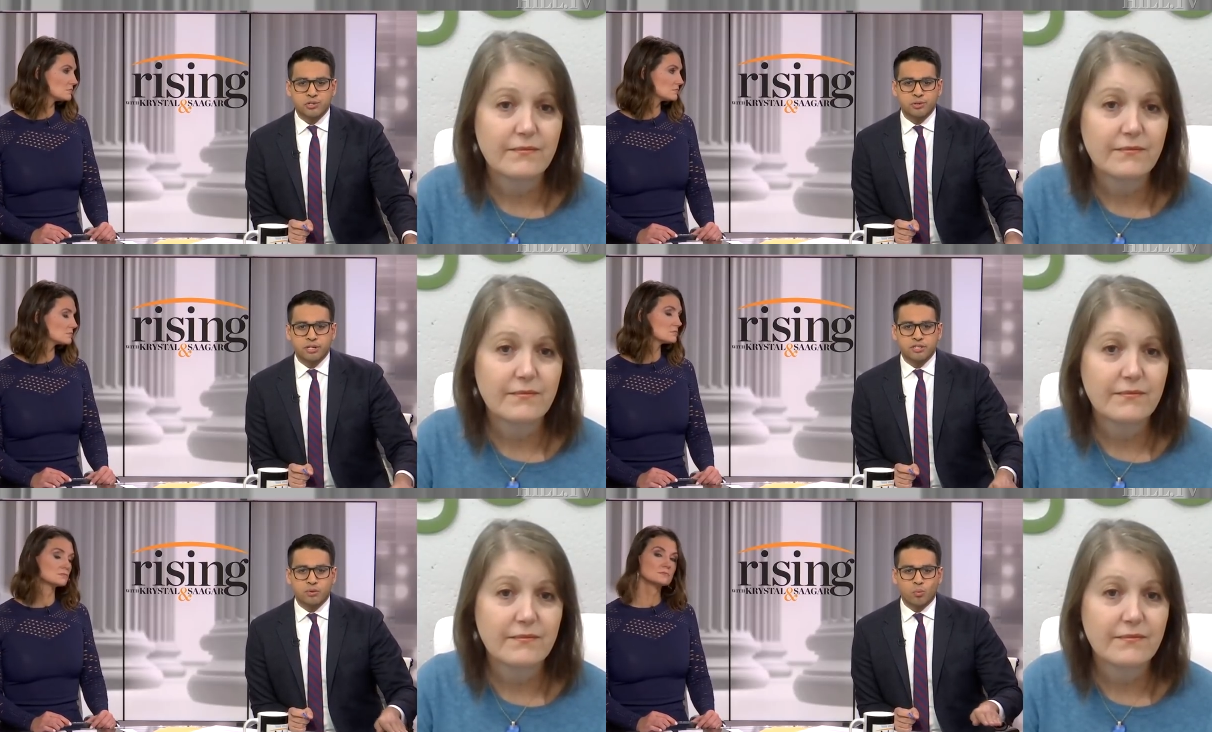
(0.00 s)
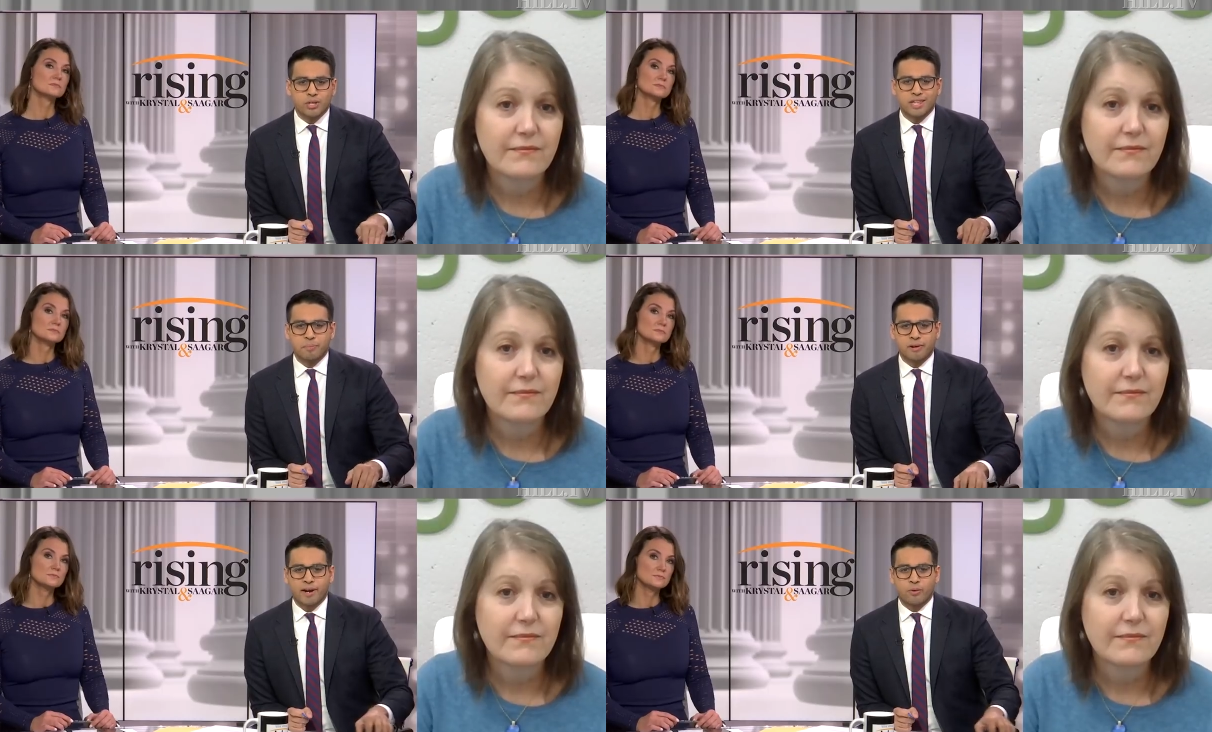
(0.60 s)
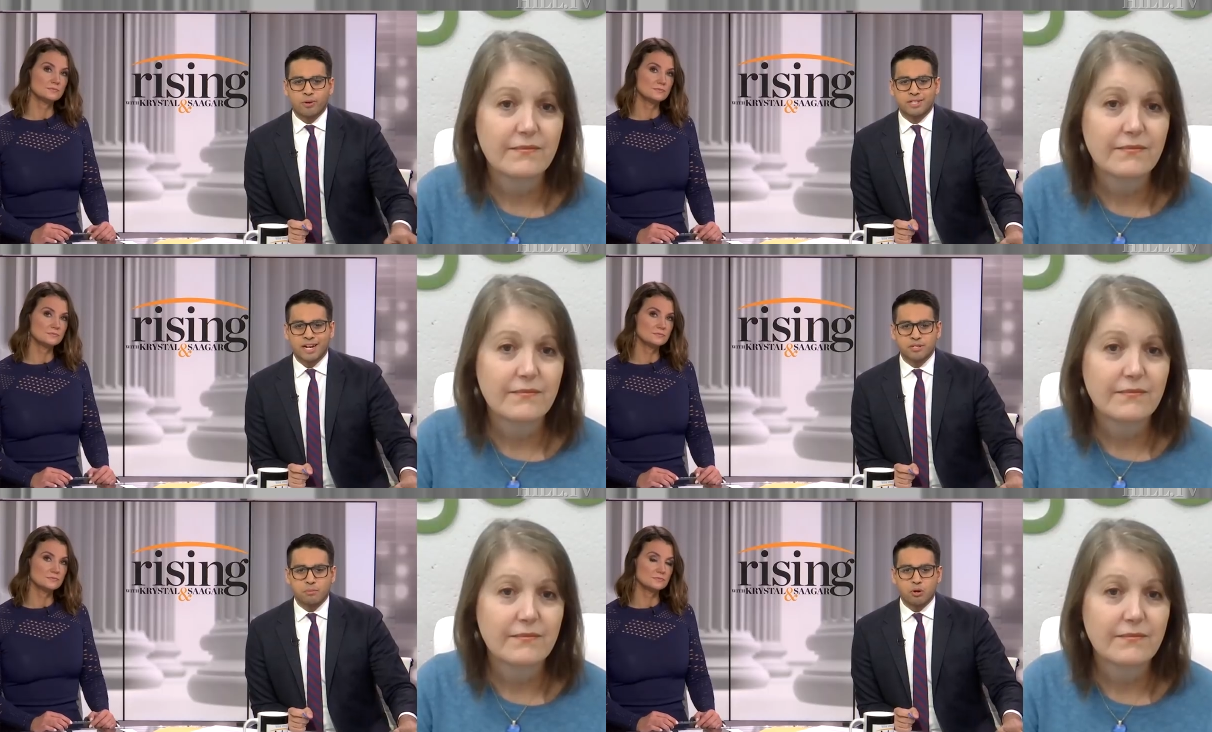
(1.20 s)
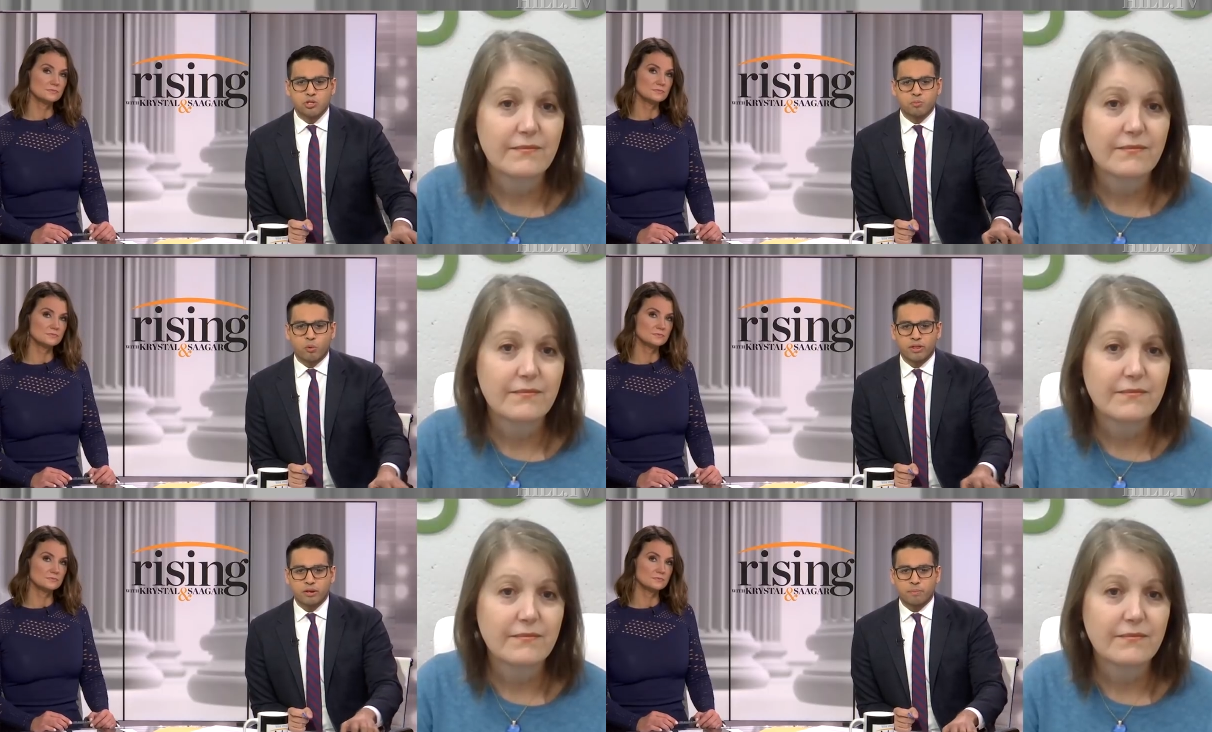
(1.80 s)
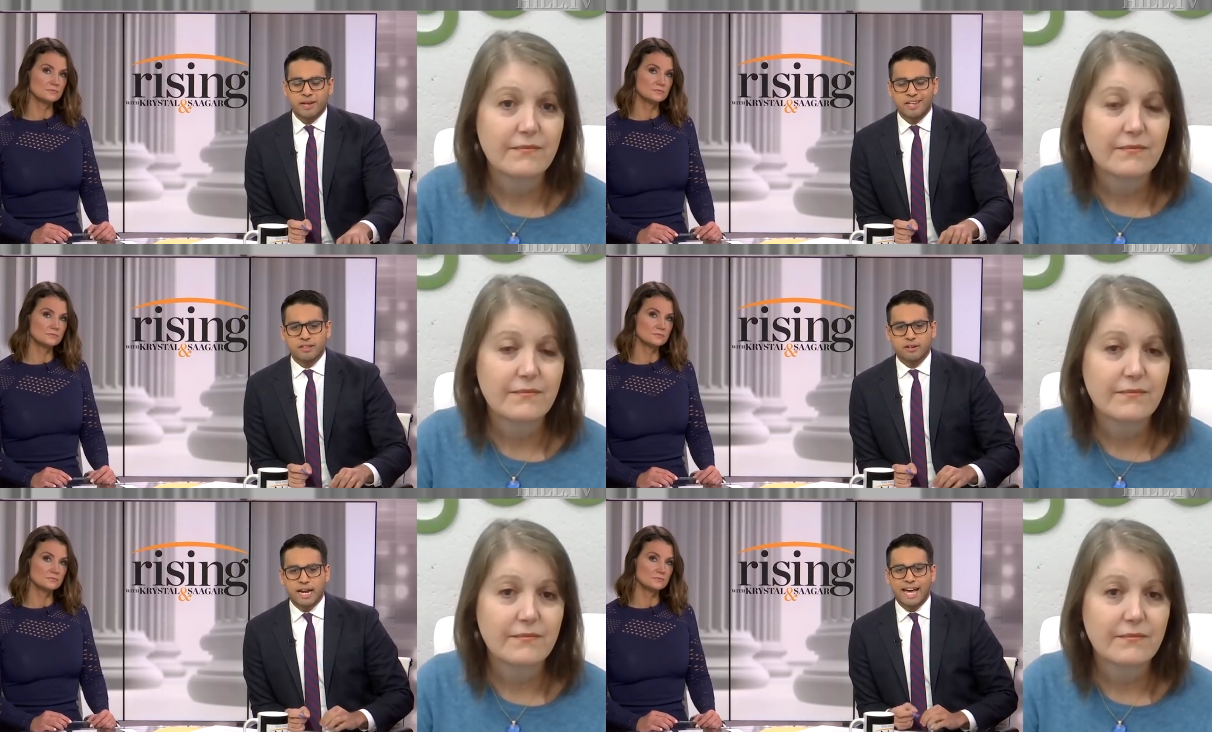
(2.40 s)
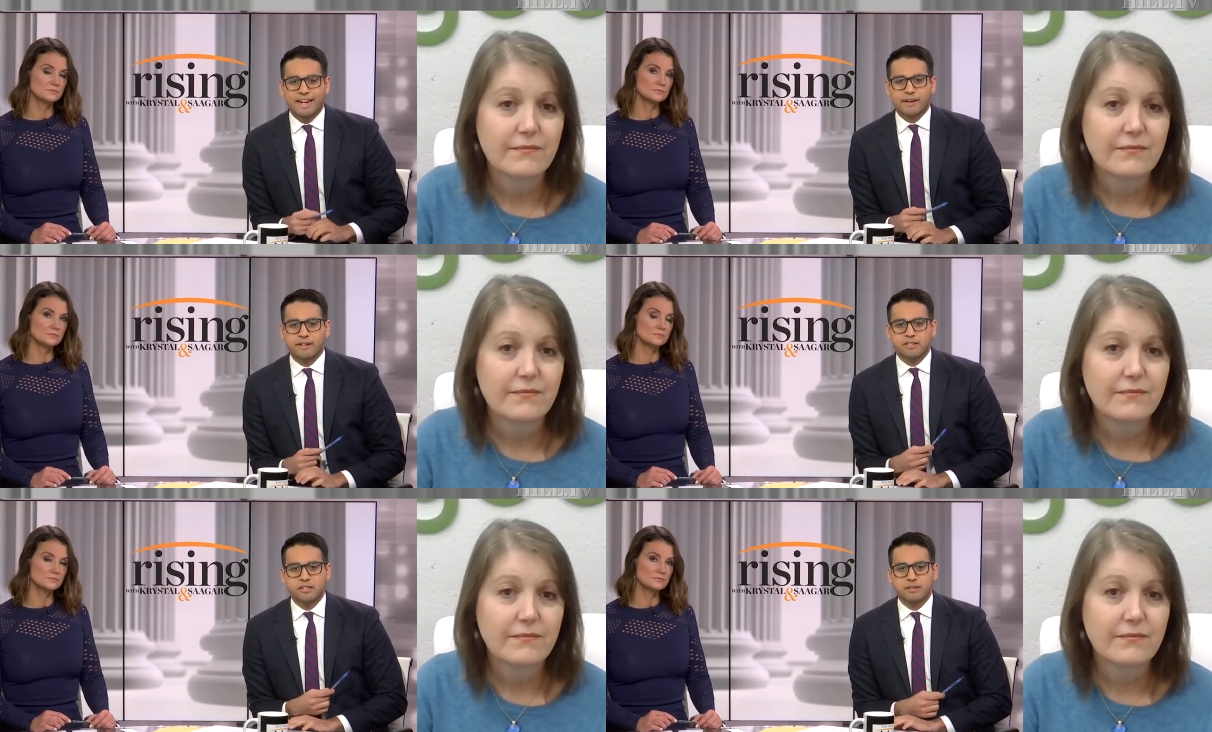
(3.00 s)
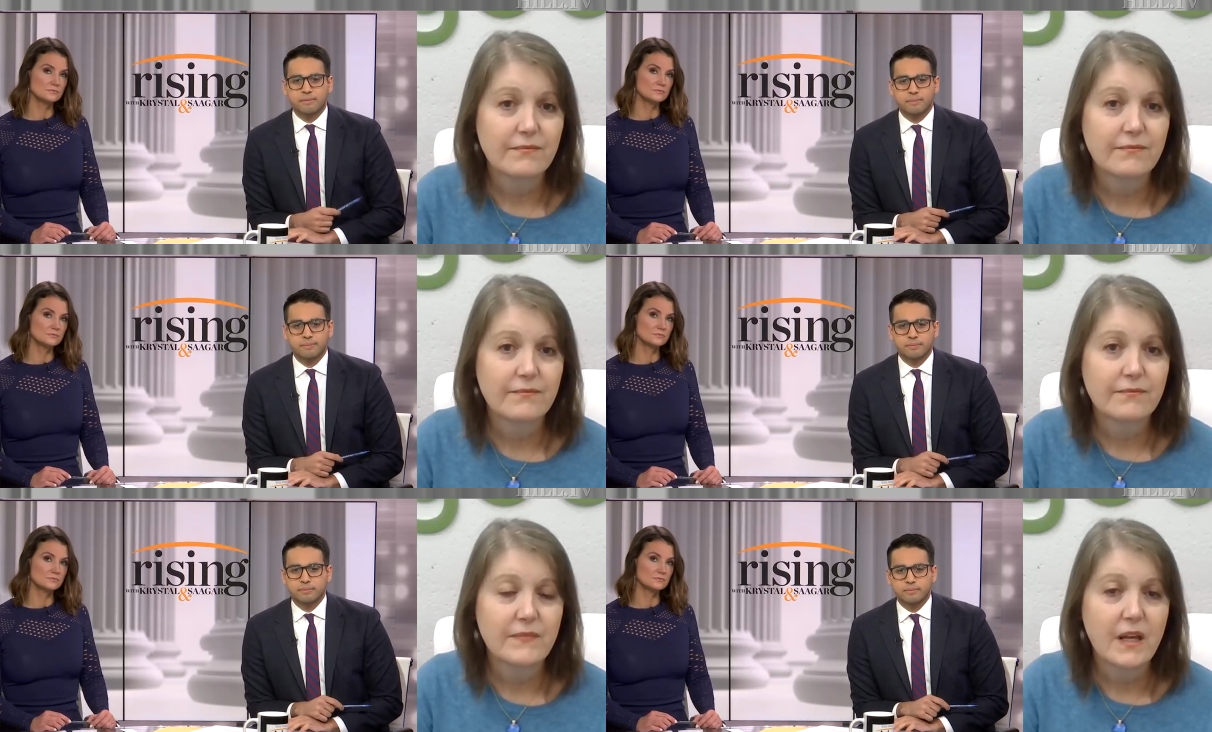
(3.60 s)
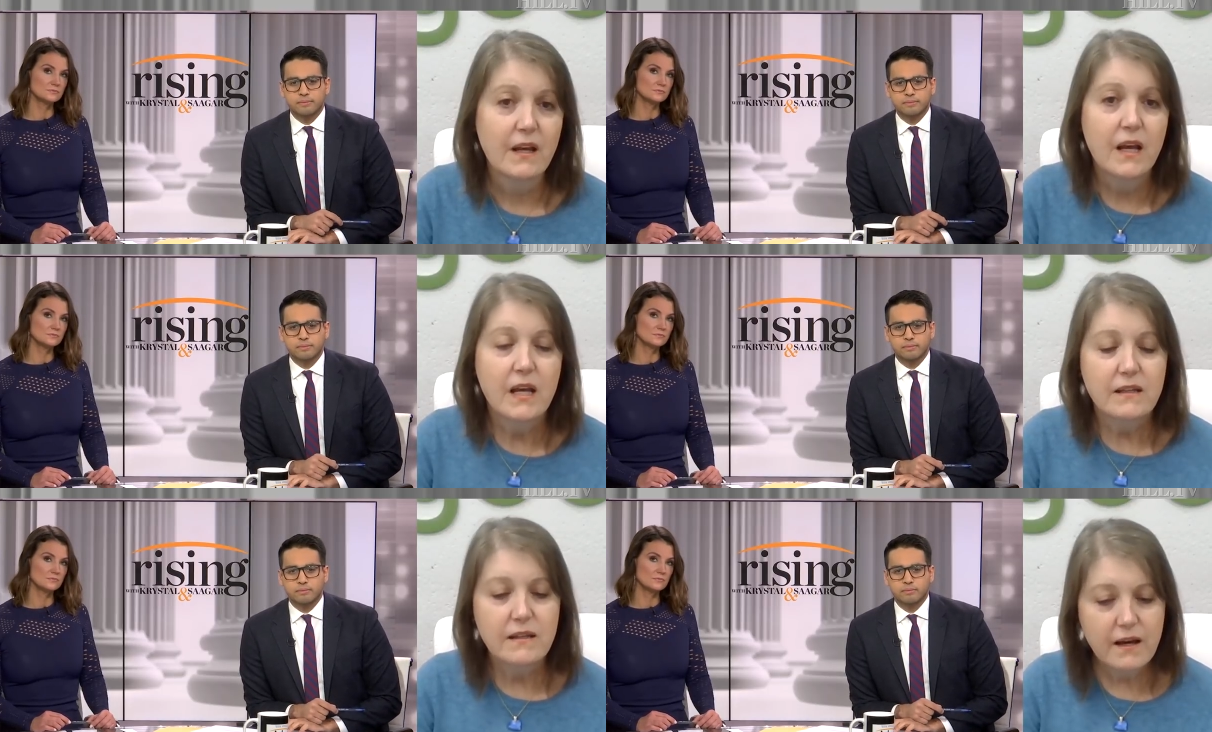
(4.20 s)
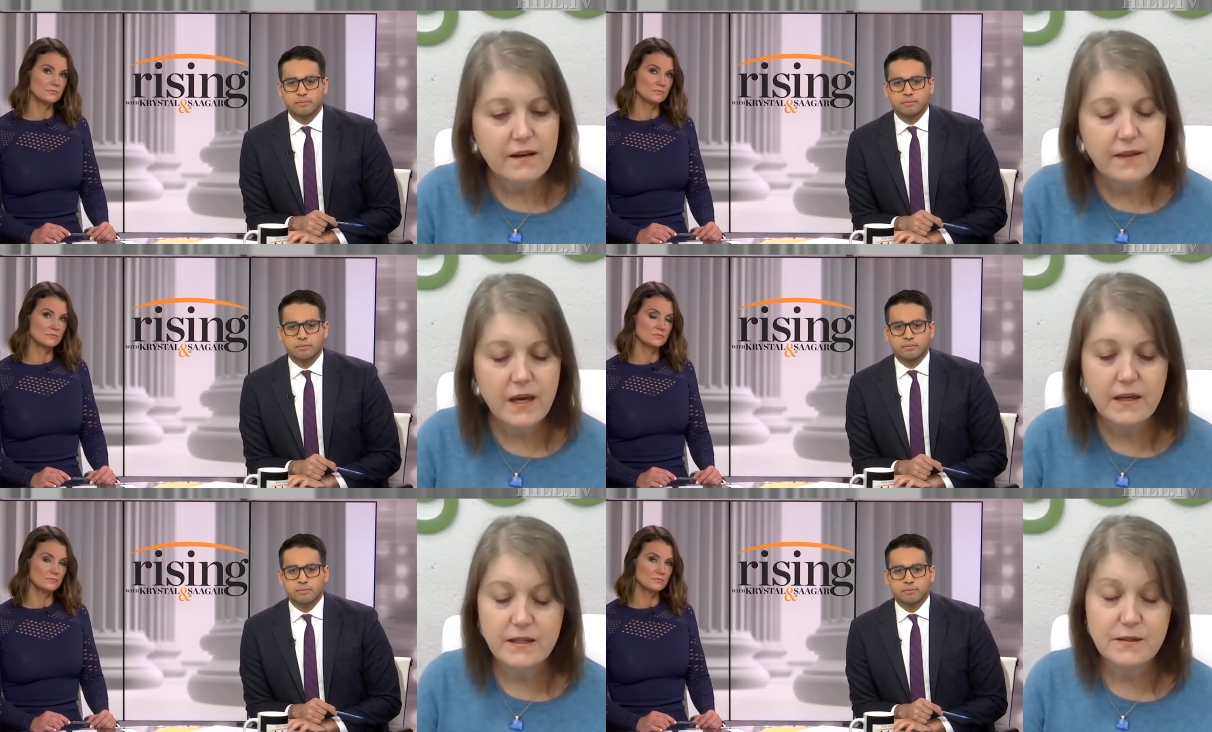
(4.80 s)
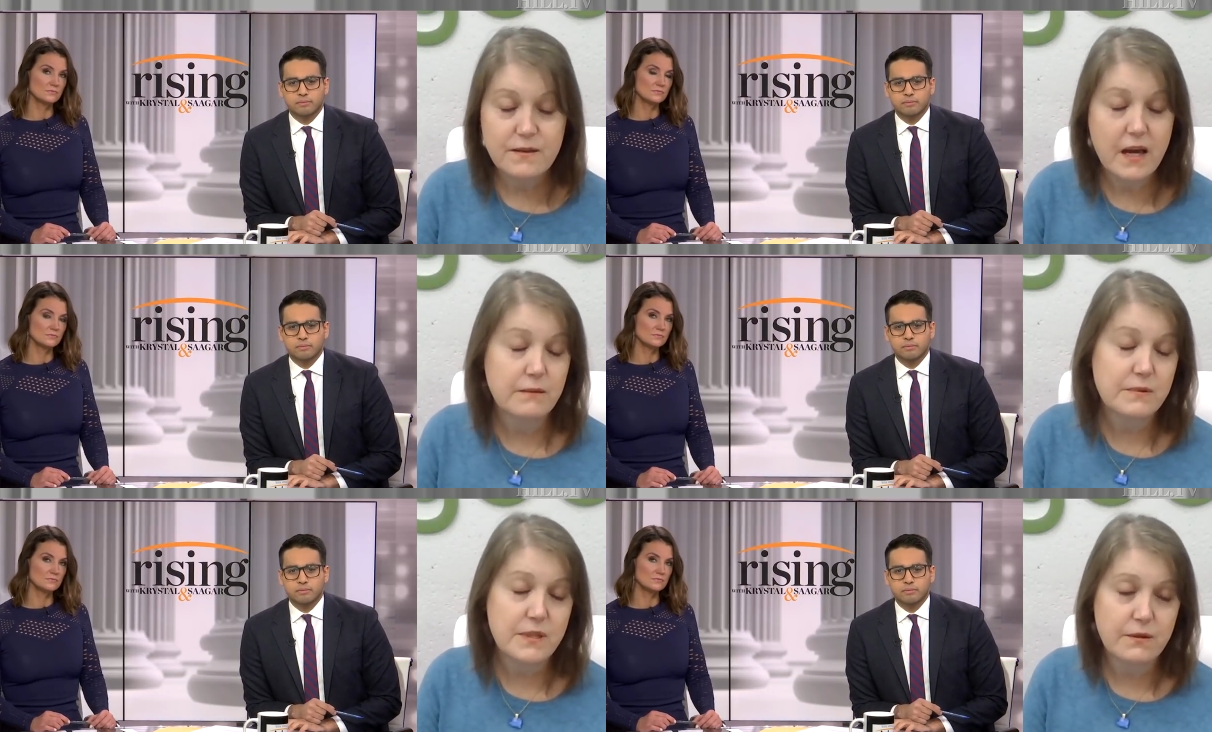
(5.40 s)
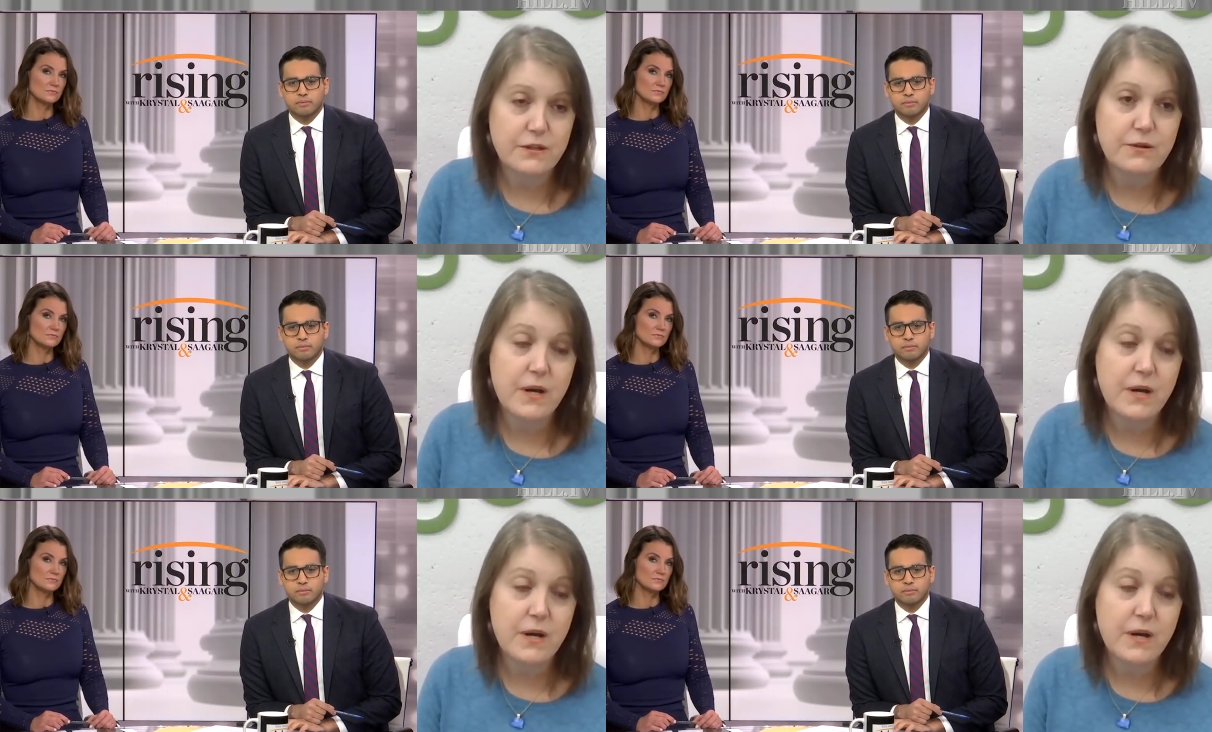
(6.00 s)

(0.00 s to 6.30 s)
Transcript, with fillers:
Speaker 1: students and what they prioritize most when they're picking their candidates?
Speaker 2: Yeah, that has that I'm so glad you